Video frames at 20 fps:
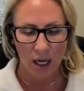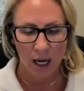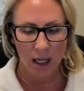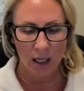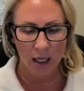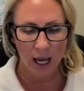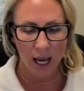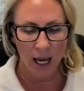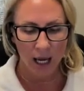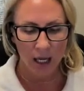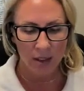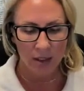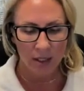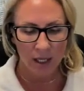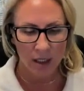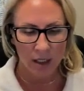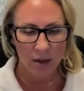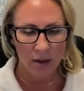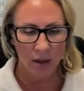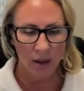And as
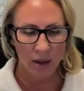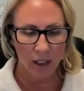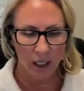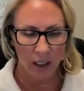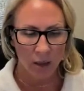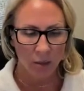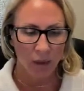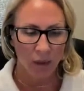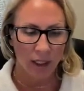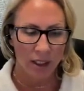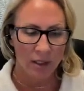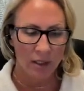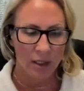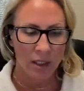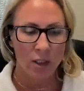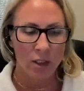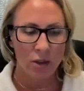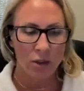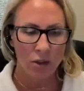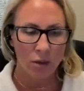that kind of plays
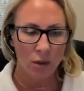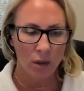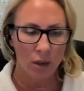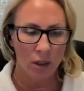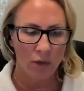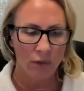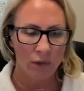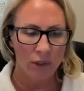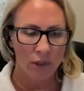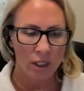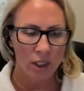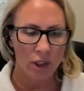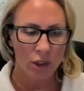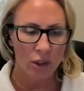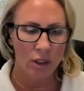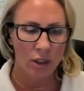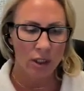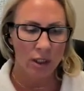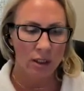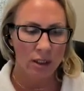into our
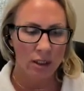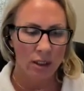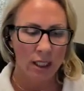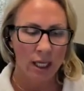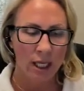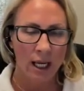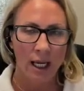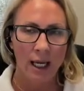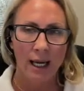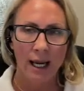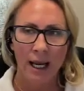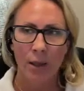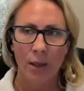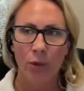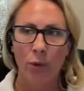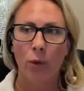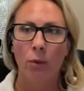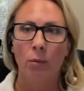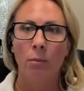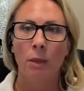conversation today
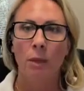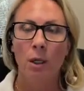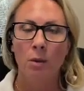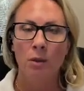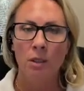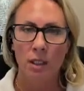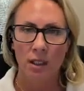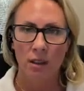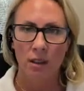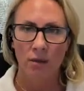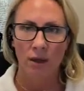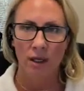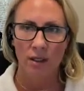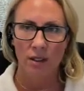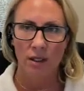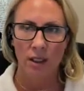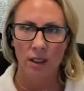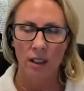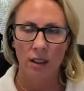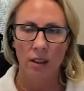and remote
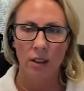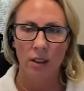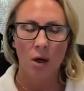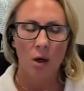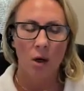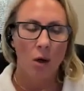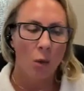investing,